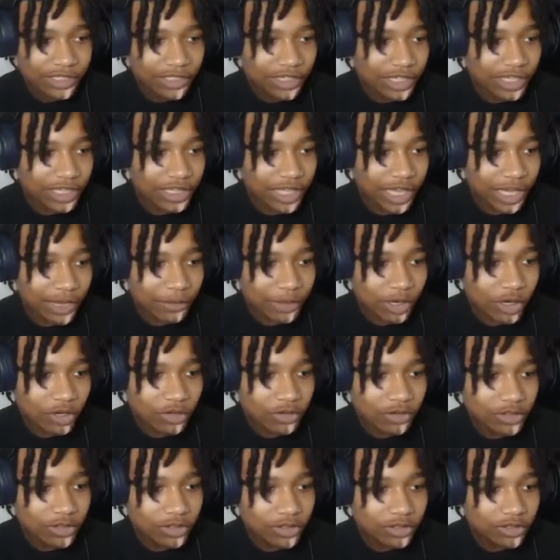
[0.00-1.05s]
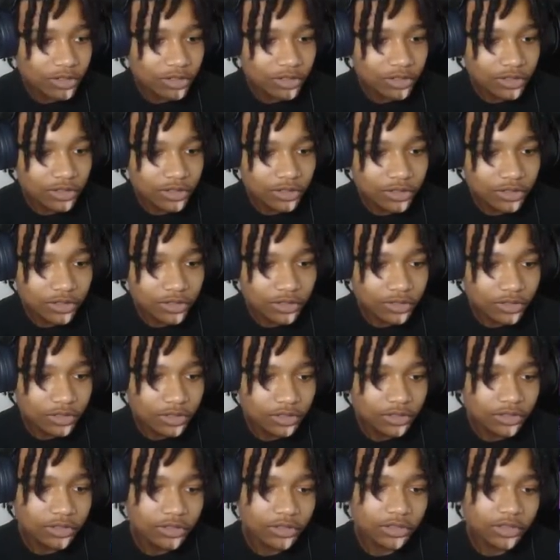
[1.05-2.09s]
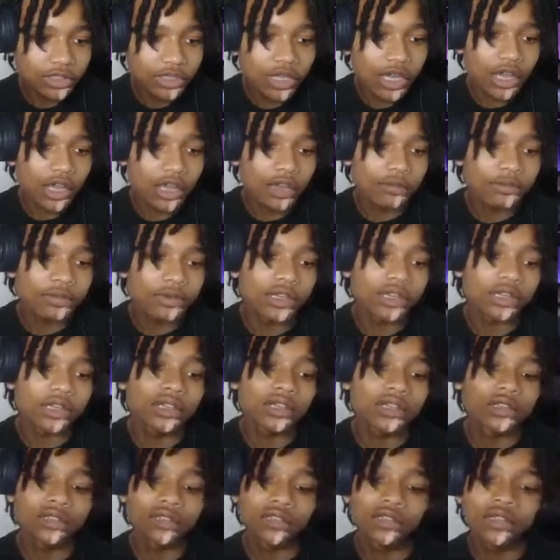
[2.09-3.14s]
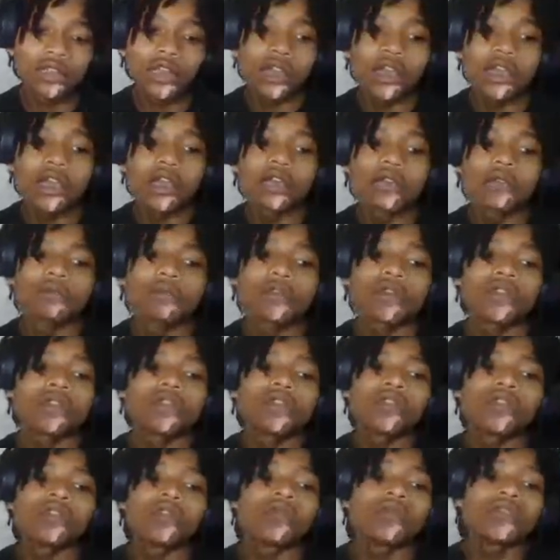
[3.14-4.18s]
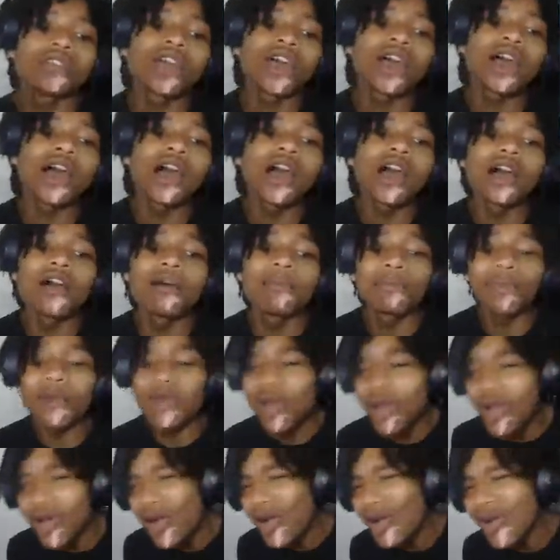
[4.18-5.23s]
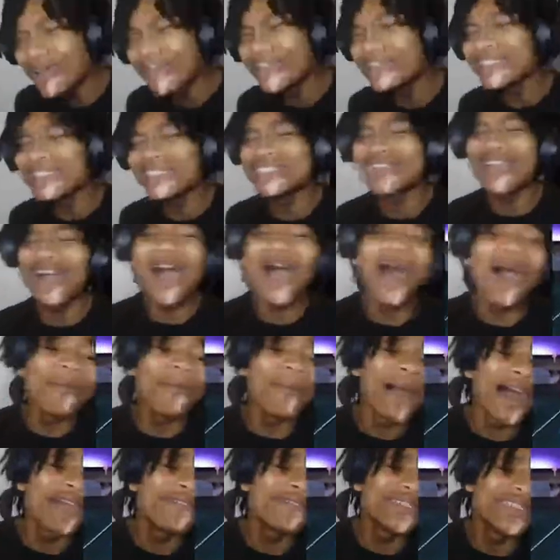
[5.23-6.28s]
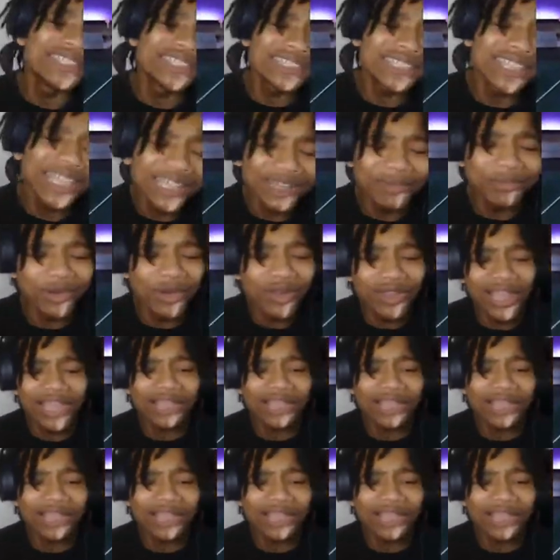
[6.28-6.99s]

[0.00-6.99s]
Hit that, bro. Nah, bro. Nah, bro. Nah, bro. This is all my VC, bro.